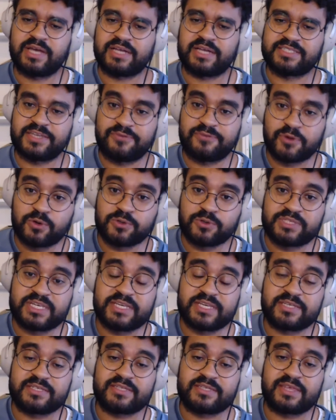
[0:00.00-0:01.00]
uh,
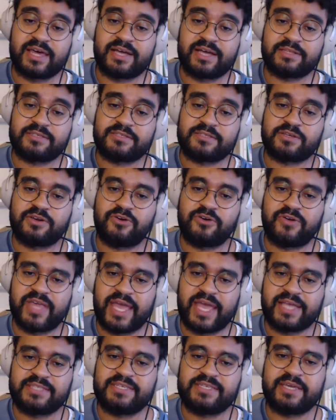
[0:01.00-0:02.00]
difficulties that
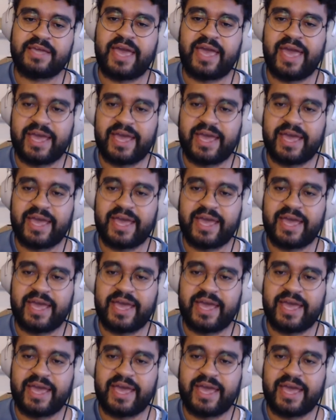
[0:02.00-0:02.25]
creating